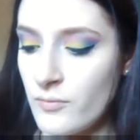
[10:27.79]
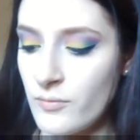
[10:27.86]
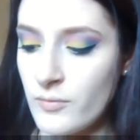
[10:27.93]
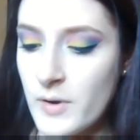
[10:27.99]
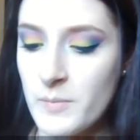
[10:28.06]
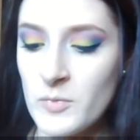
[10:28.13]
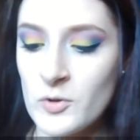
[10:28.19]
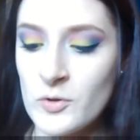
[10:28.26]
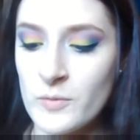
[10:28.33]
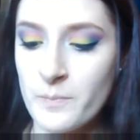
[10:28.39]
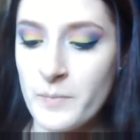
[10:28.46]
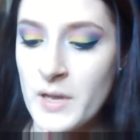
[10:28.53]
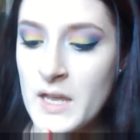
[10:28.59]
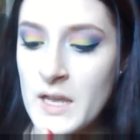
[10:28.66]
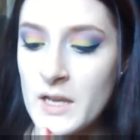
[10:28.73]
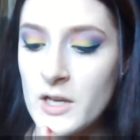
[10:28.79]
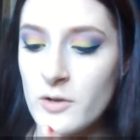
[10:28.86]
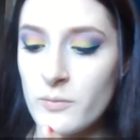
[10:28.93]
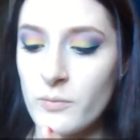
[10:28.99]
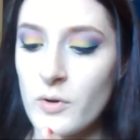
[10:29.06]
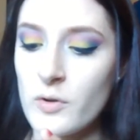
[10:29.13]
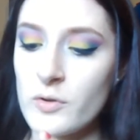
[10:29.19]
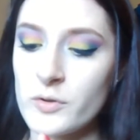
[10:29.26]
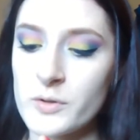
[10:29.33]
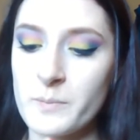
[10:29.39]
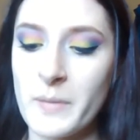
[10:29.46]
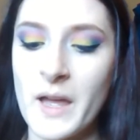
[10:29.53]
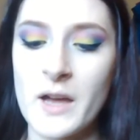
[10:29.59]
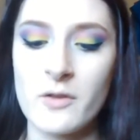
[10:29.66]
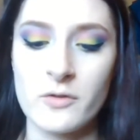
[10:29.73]
Rimmel Pink Rose
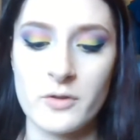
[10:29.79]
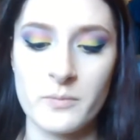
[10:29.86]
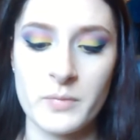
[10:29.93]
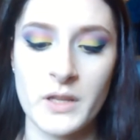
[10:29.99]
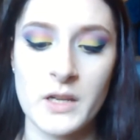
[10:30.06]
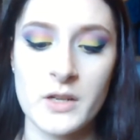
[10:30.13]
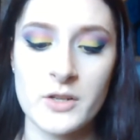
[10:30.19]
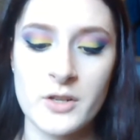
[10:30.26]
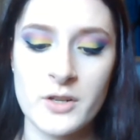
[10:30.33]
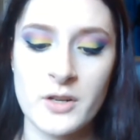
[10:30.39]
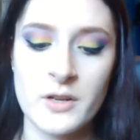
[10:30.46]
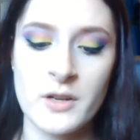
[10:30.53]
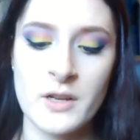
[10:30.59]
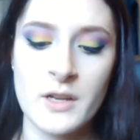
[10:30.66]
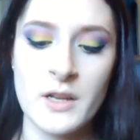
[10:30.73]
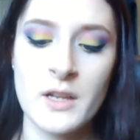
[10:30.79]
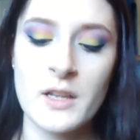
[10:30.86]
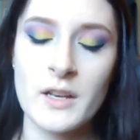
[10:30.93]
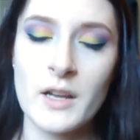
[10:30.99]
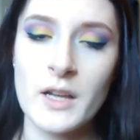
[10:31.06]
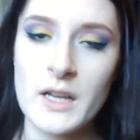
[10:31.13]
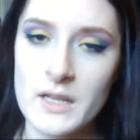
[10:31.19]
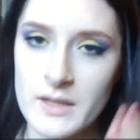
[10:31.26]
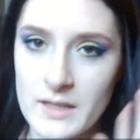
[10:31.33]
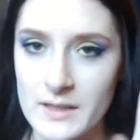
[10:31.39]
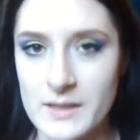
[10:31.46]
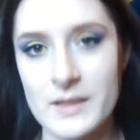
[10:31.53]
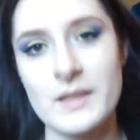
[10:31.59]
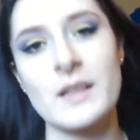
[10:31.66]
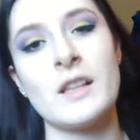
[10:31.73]
Powder Blush. I got
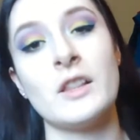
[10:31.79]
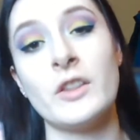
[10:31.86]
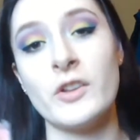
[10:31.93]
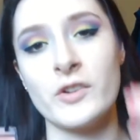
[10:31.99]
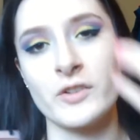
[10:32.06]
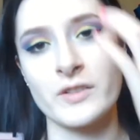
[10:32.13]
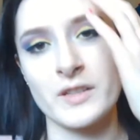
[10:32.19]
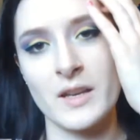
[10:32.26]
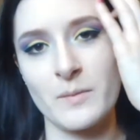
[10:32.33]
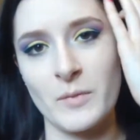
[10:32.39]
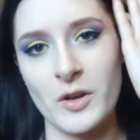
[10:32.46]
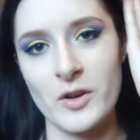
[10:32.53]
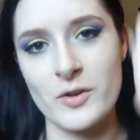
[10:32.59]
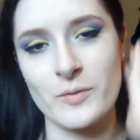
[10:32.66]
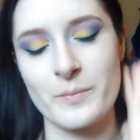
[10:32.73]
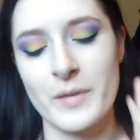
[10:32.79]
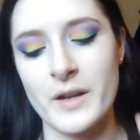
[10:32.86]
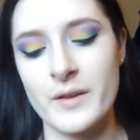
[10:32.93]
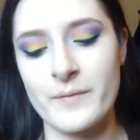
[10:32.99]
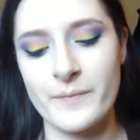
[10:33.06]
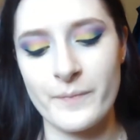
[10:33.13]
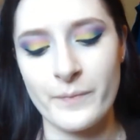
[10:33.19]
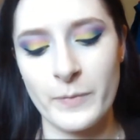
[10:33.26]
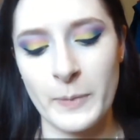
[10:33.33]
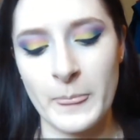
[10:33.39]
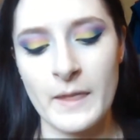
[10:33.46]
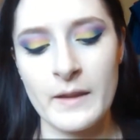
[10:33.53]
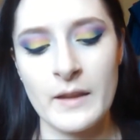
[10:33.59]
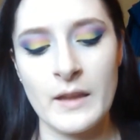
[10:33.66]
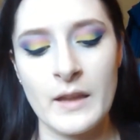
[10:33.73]
this a long time ago, but
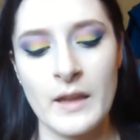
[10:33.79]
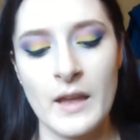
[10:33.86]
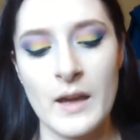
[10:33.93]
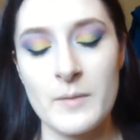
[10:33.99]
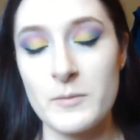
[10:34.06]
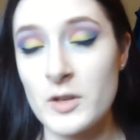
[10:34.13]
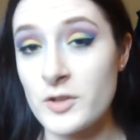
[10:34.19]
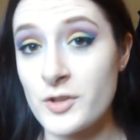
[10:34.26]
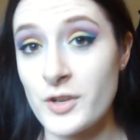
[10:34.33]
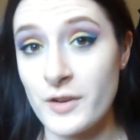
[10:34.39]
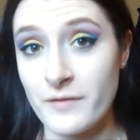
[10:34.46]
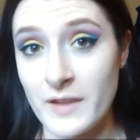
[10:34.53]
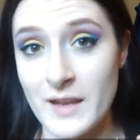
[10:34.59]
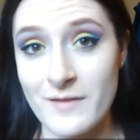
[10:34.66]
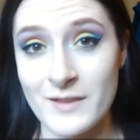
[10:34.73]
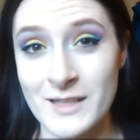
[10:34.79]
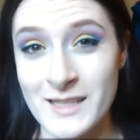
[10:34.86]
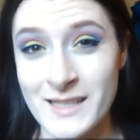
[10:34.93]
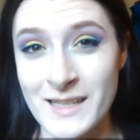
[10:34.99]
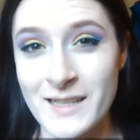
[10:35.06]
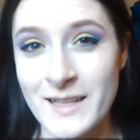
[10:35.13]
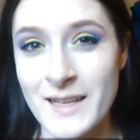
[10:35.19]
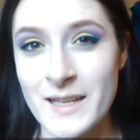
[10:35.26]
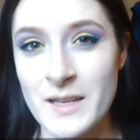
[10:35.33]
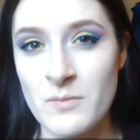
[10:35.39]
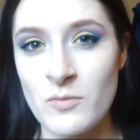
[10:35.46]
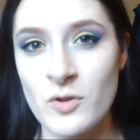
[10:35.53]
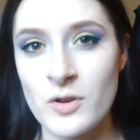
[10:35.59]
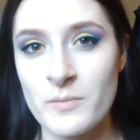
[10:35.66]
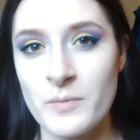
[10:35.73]
I'm not sure if they even sell it
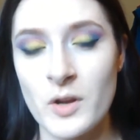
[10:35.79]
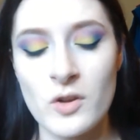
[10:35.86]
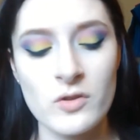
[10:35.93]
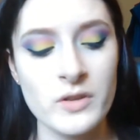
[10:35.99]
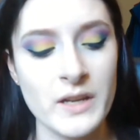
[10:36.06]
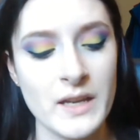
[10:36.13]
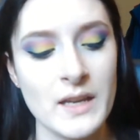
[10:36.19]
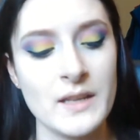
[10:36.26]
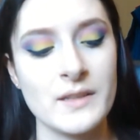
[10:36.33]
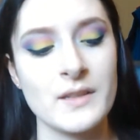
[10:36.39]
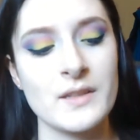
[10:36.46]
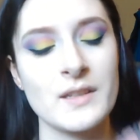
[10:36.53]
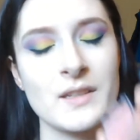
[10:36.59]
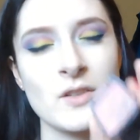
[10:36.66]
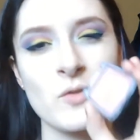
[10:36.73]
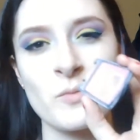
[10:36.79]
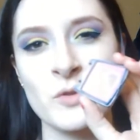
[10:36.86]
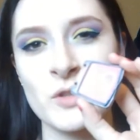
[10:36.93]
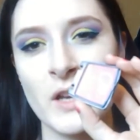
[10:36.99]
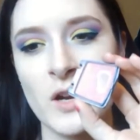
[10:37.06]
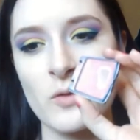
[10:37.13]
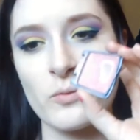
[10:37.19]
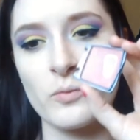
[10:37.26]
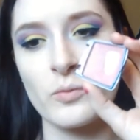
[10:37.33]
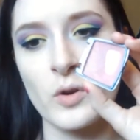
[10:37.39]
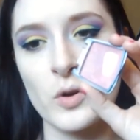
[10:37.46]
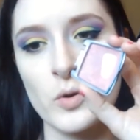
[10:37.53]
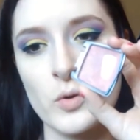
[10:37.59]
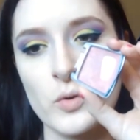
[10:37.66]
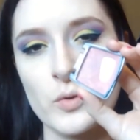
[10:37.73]
anymore, but all it is it's almost like a
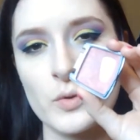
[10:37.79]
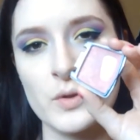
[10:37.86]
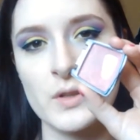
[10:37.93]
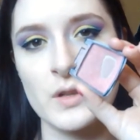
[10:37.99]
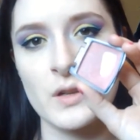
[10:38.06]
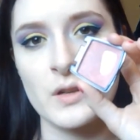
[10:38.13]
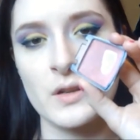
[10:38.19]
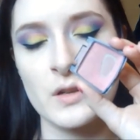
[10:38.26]
rose,